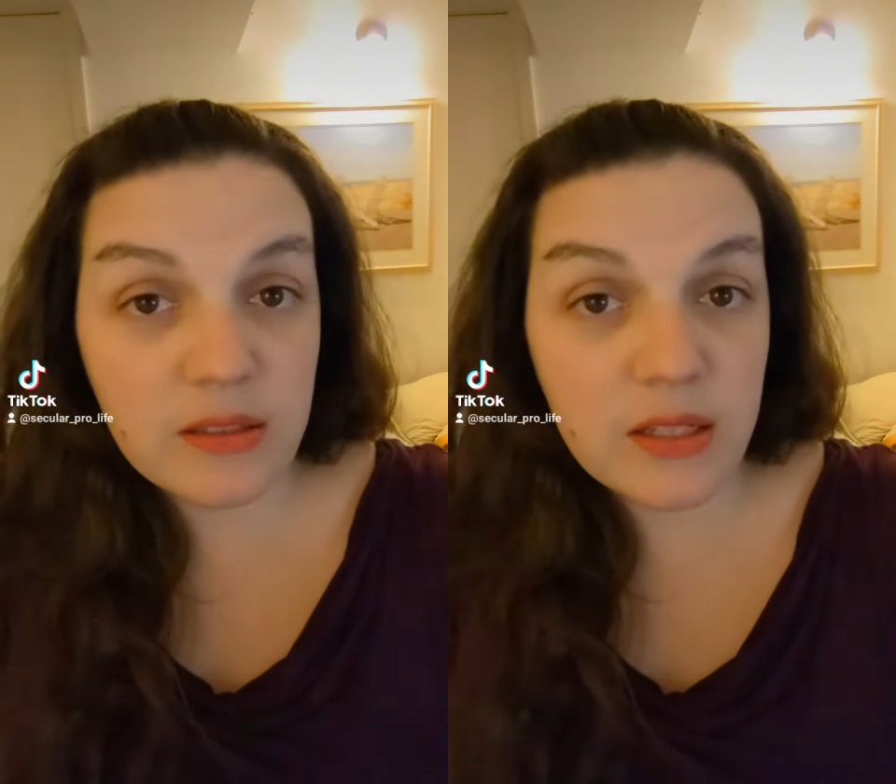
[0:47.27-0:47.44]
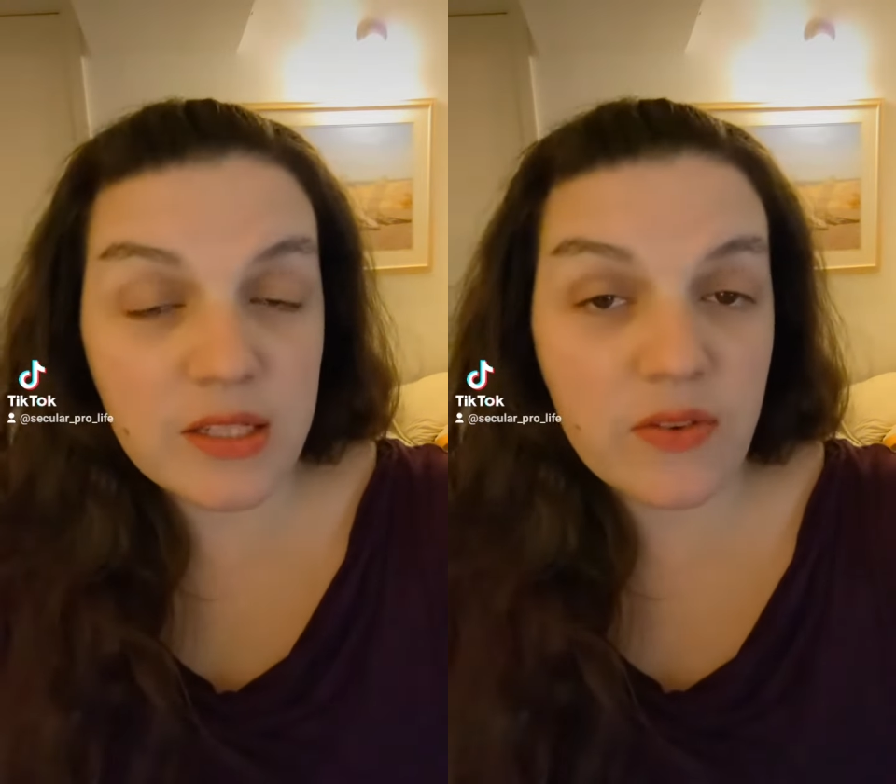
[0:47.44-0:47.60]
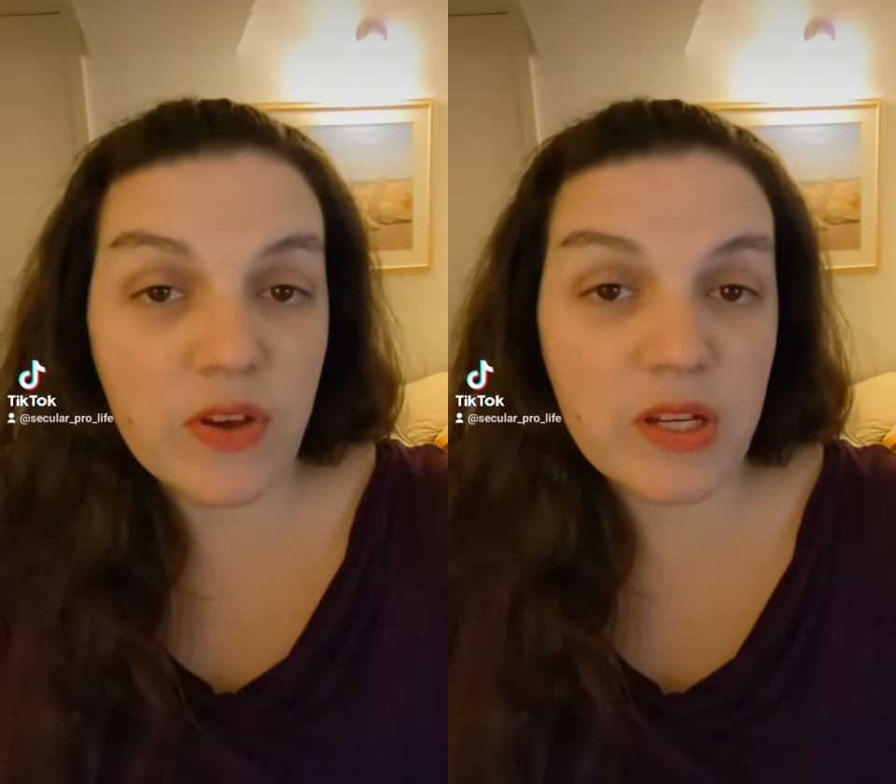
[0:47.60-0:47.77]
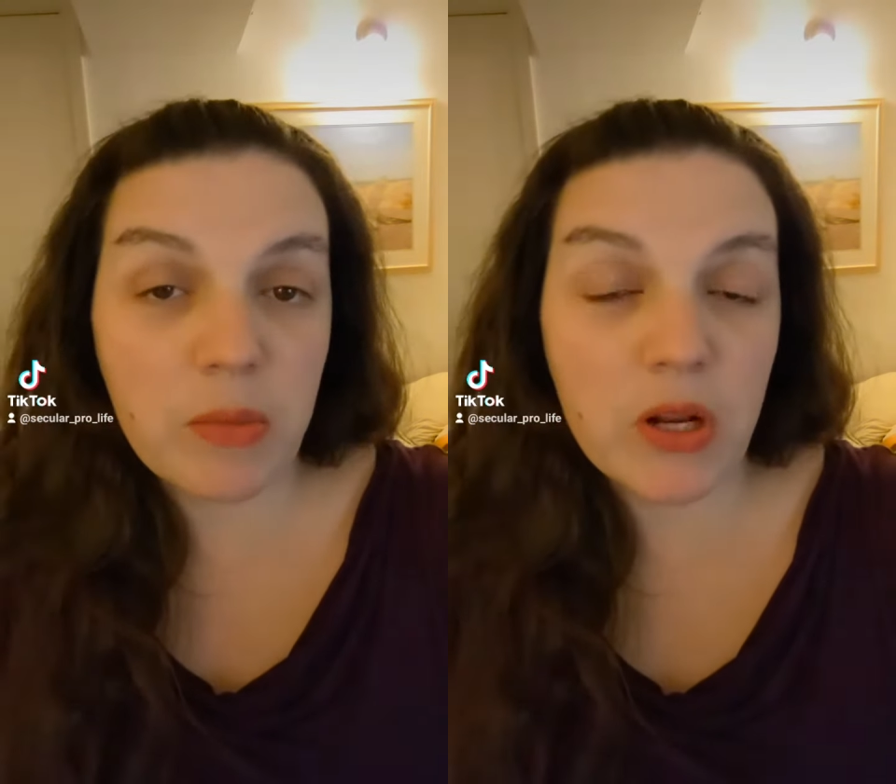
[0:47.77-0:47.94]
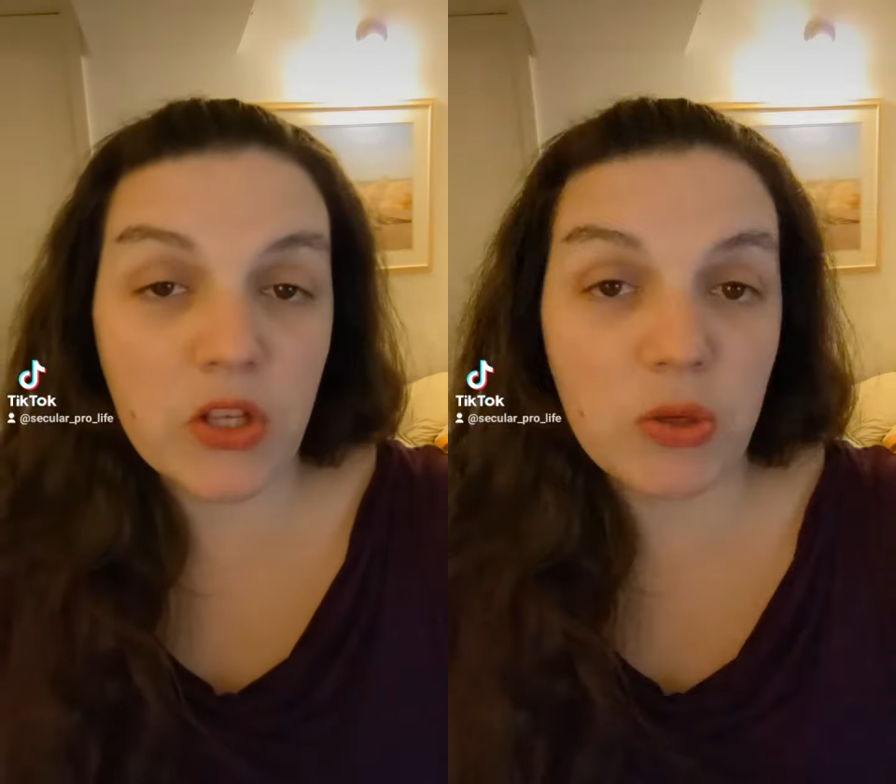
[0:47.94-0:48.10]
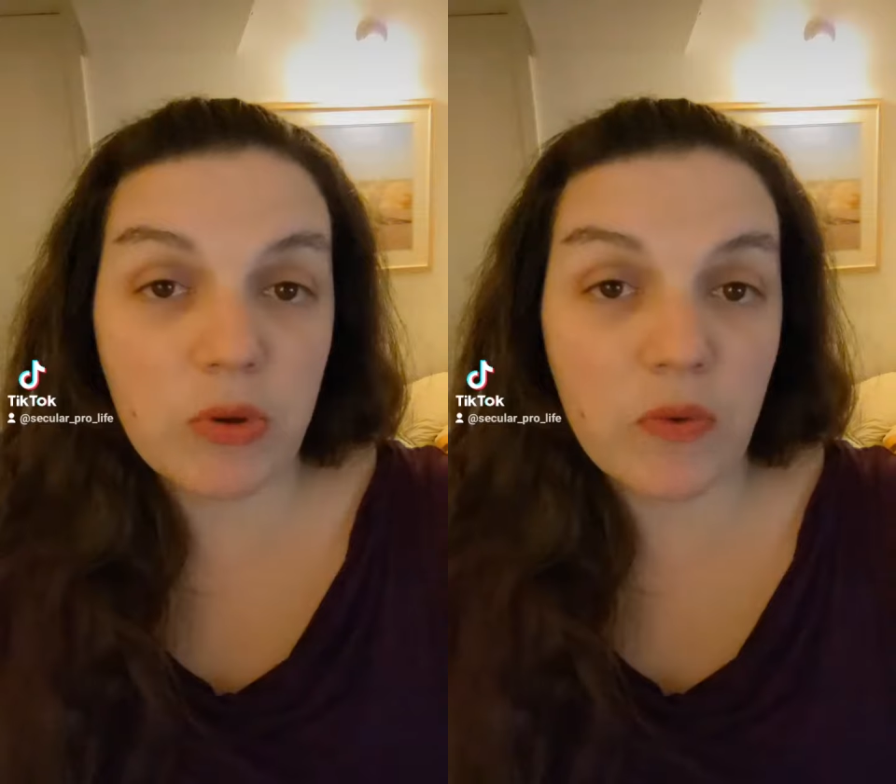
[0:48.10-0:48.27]
is a fundamental
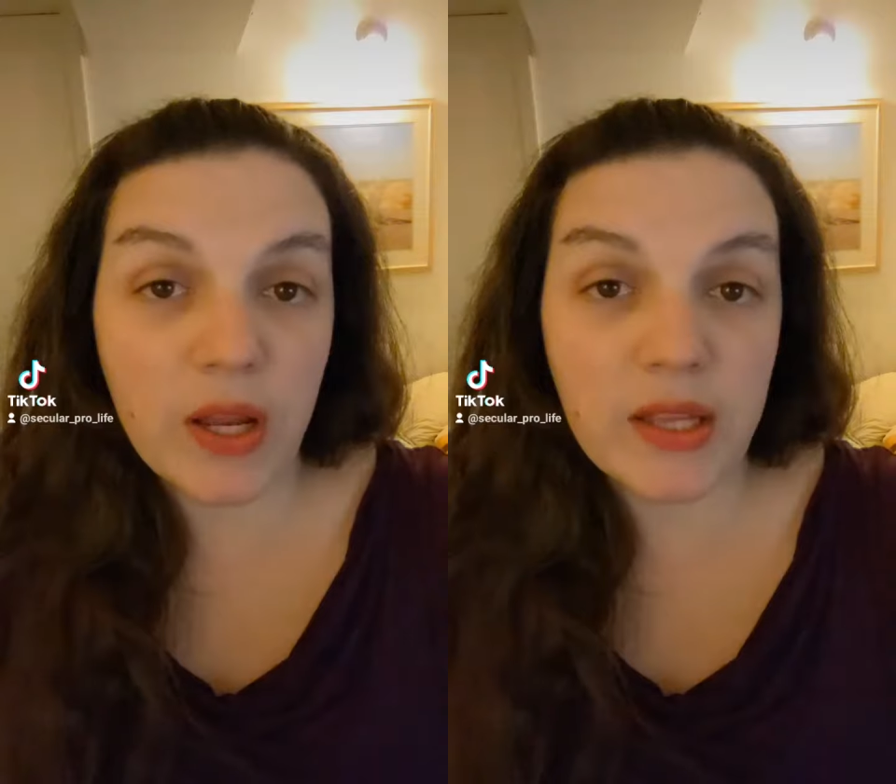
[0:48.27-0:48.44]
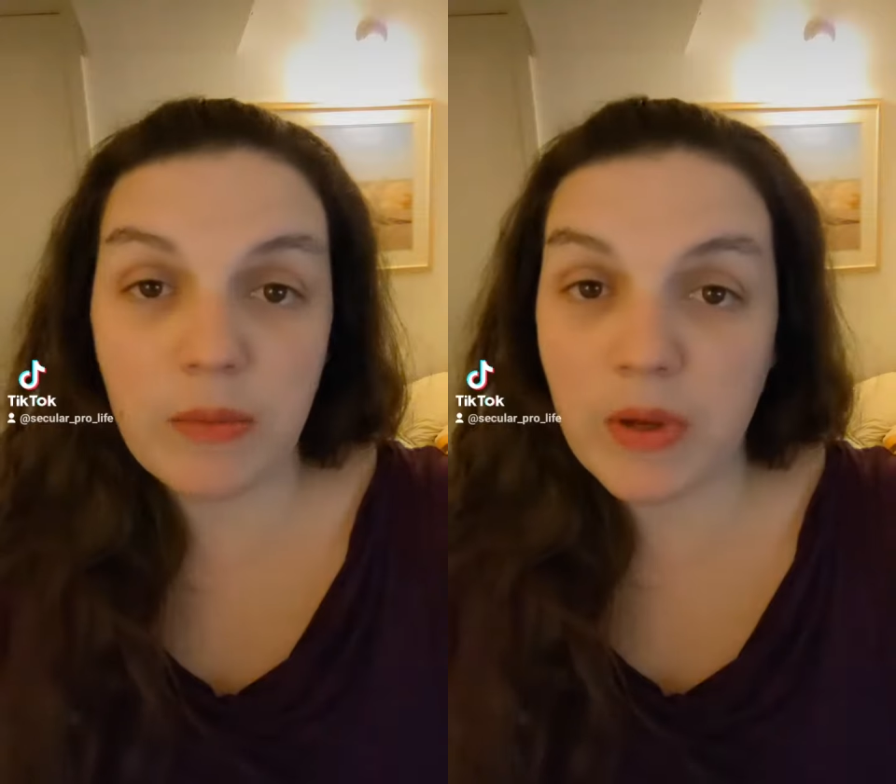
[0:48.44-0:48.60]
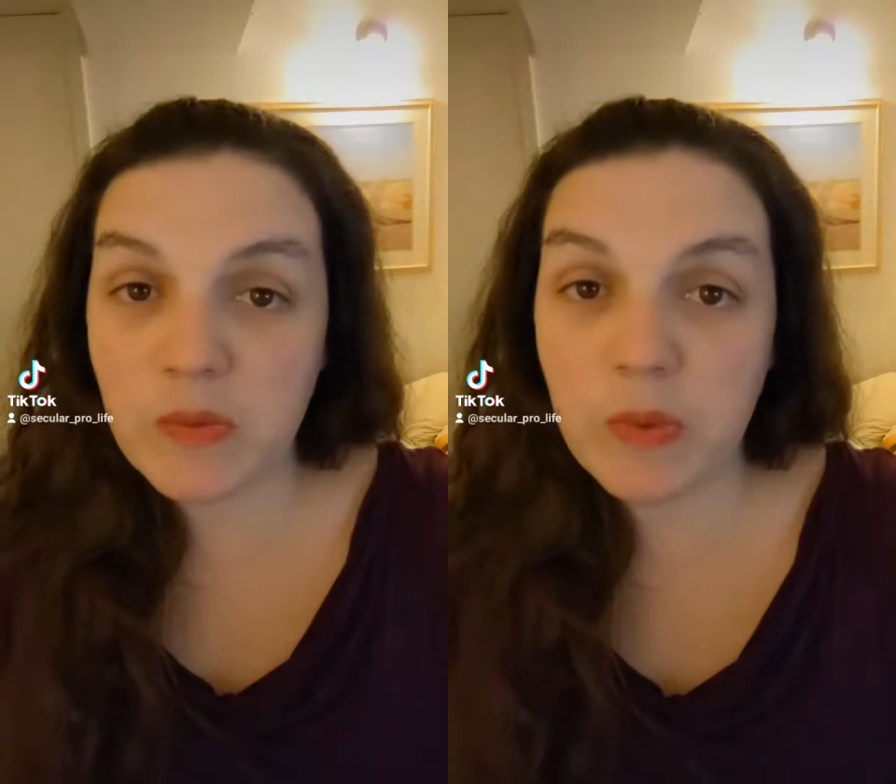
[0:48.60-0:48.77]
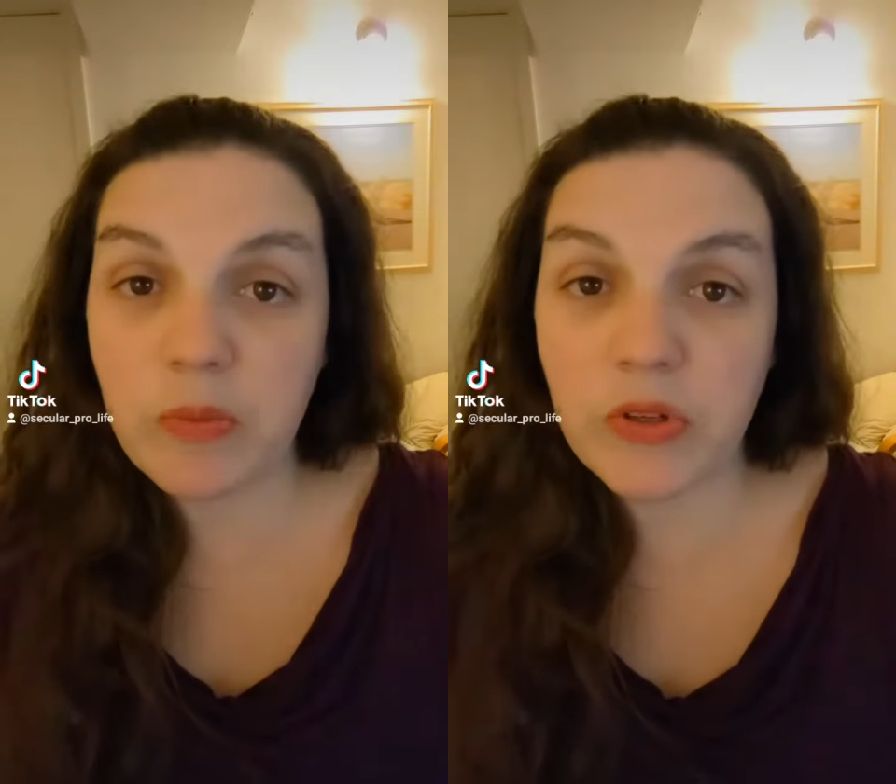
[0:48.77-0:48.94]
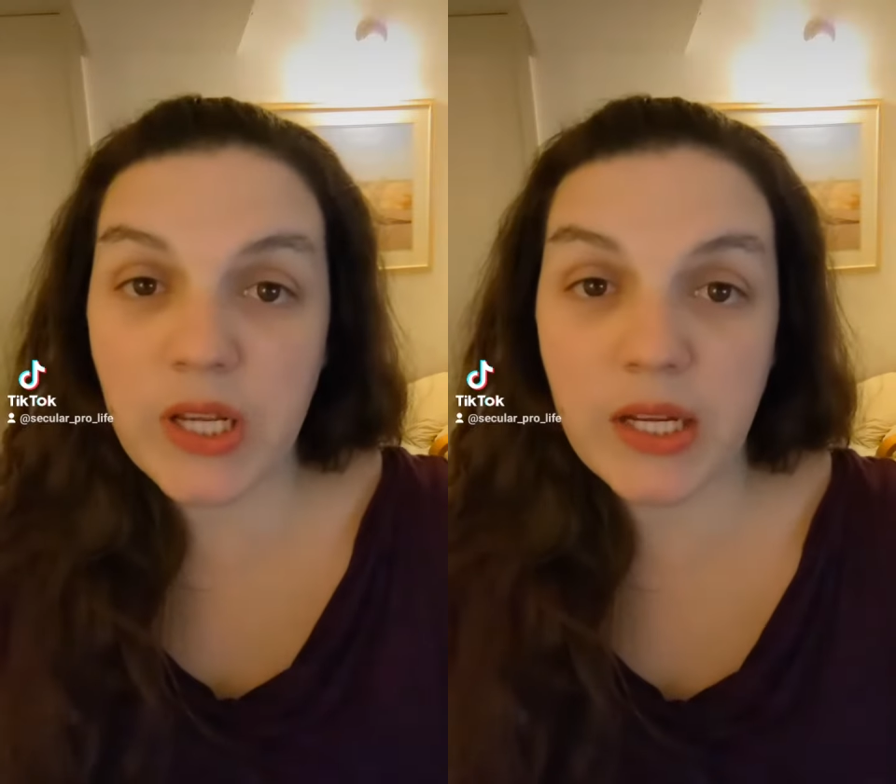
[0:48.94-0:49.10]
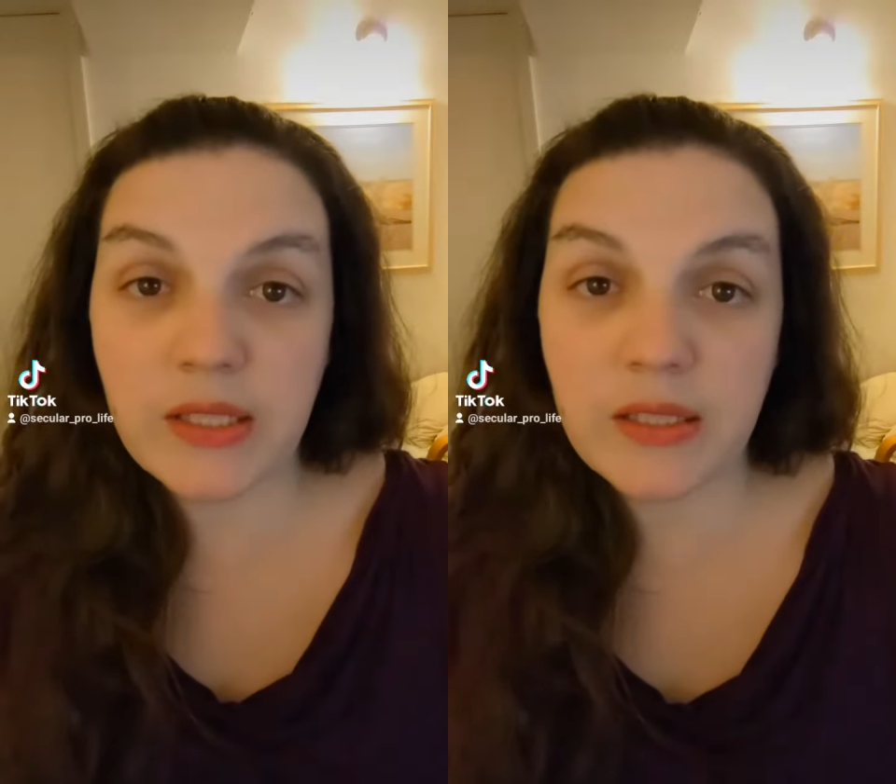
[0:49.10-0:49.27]
human right that must be
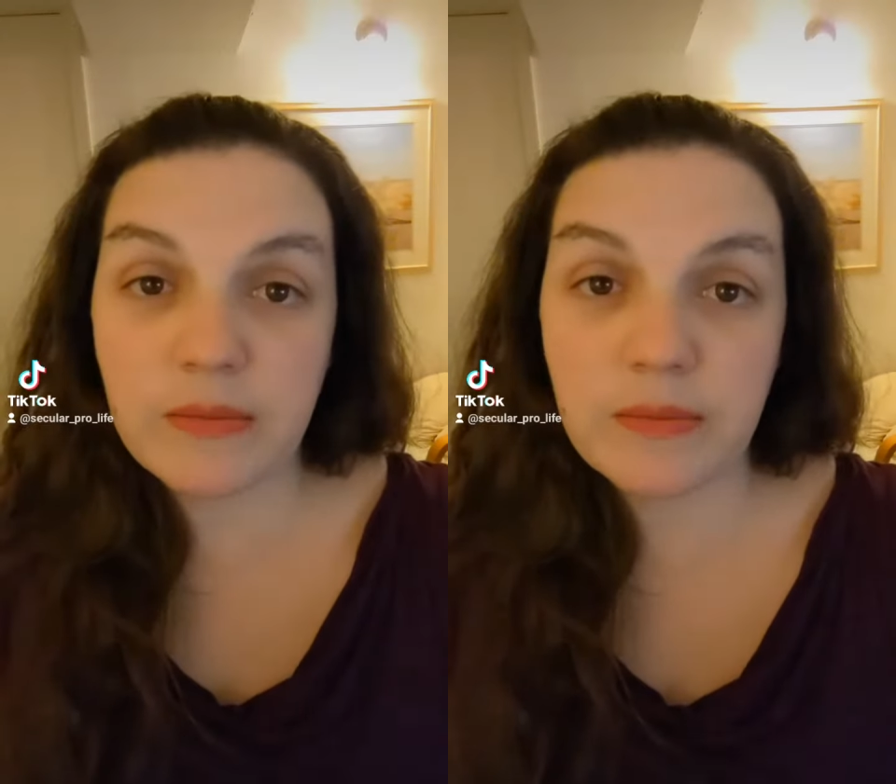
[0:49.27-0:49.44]
protected.